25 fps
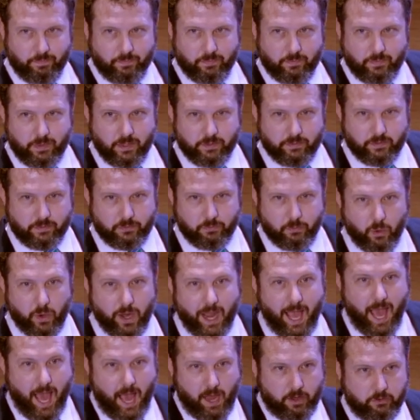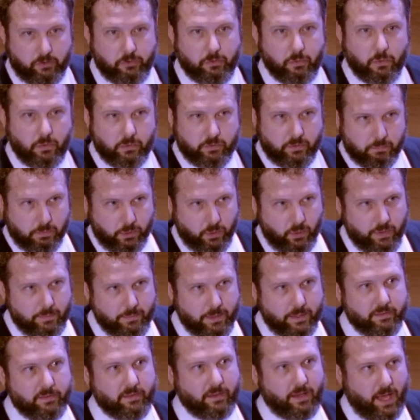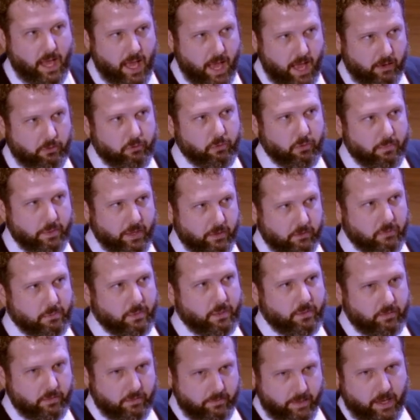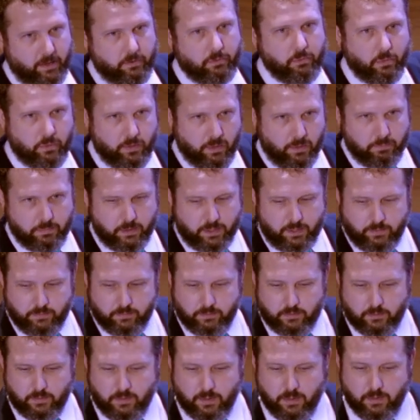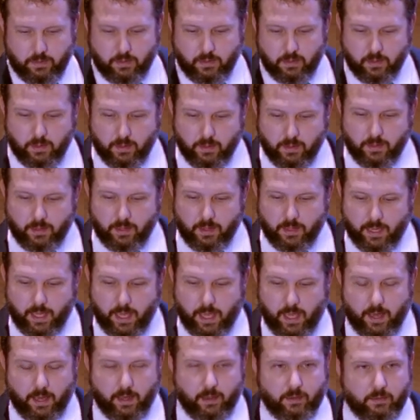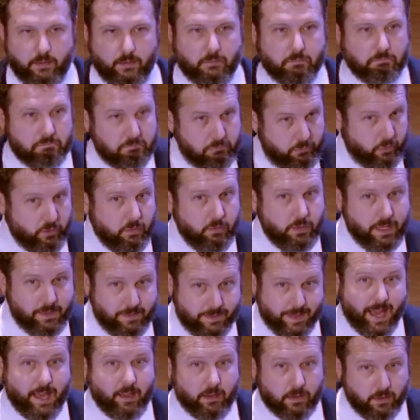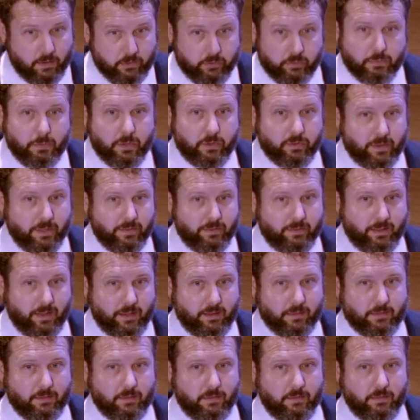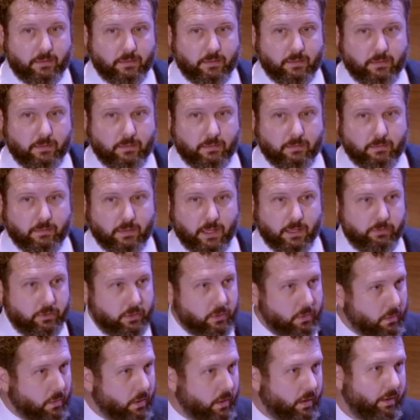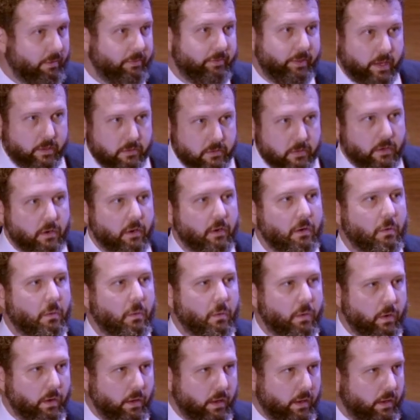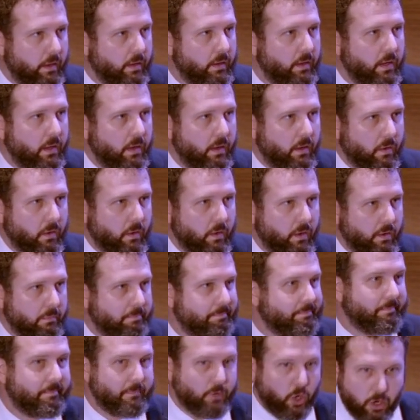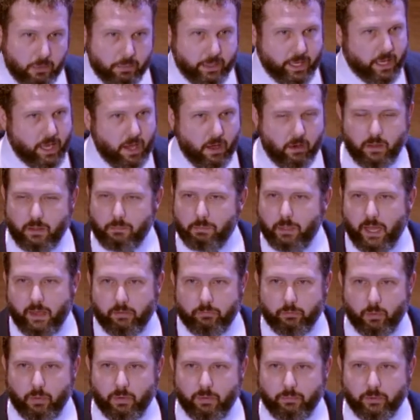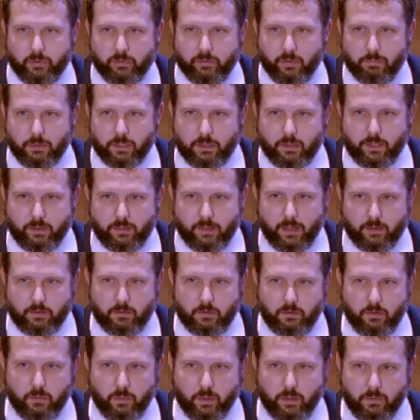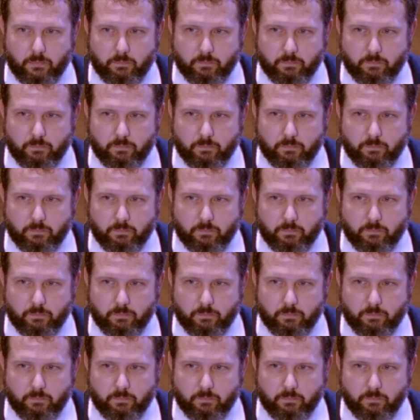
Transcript: This is for actual deployments and actual measurements of actual companies. And so you need that customer's consent if you are a vendor or a carbon accounting platform or something like that to do it.